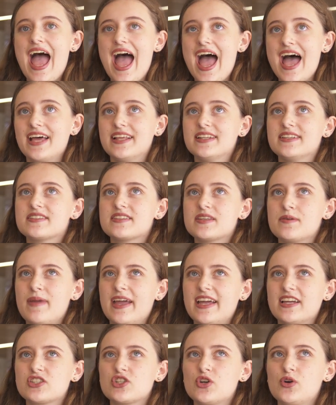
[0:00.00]
and to
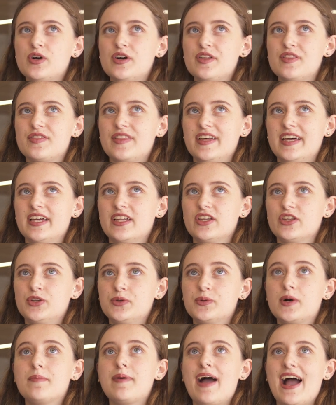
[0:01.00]
make sure that
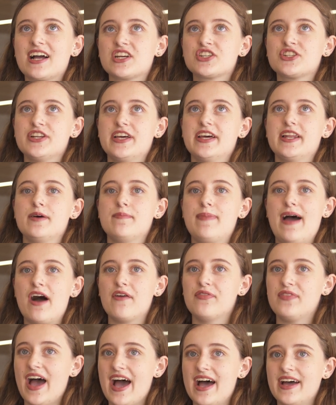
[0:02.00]
you are passionate
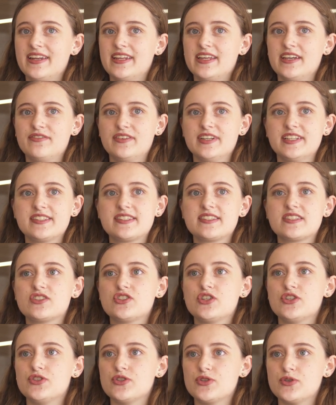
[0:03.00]
about that if it's
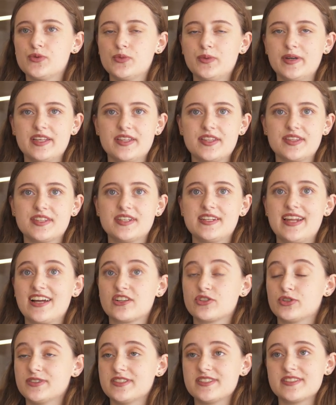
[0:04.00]
to do with
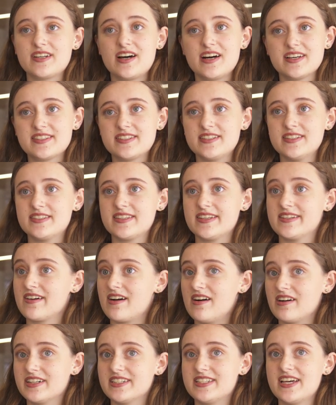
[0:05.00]
natural disasters and
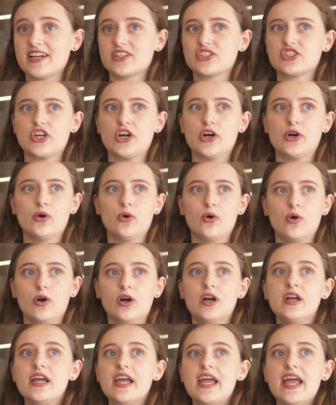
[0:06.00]
architecture
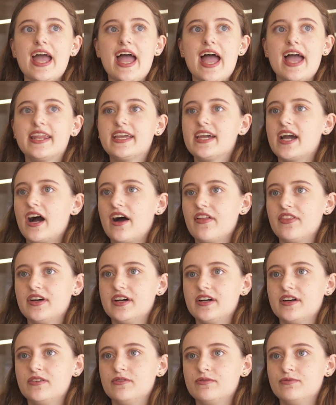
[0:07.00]
or any
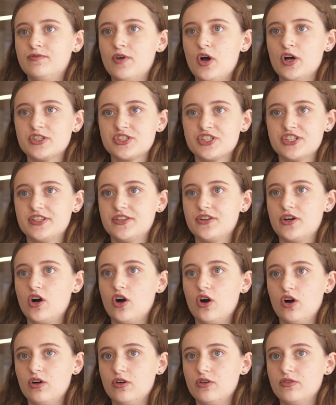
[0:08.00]
other version
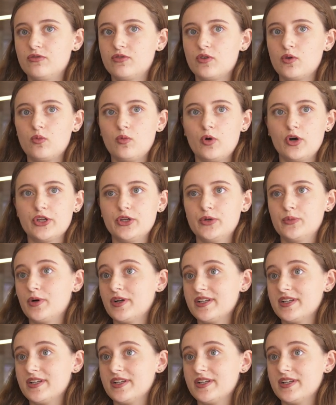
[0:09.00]
of what you